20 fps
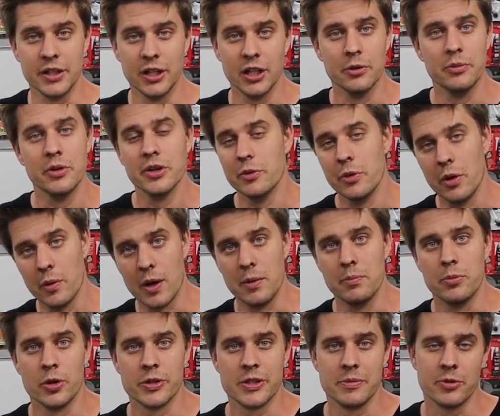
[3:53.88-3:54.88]
of dealing with it. We went
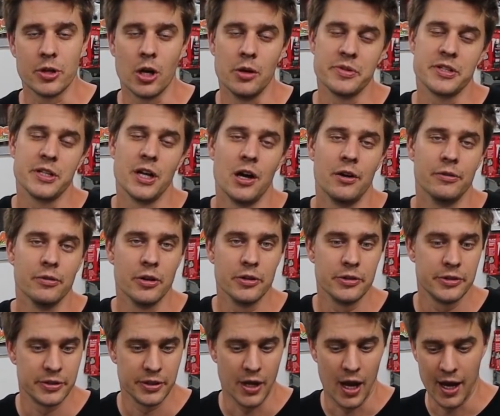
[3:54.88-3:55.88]
and bought some Compstar
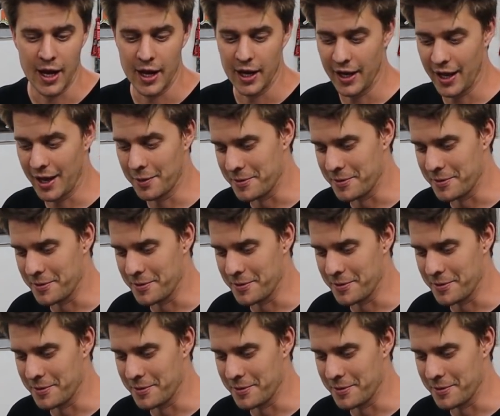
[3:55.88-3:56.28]
rods, uh,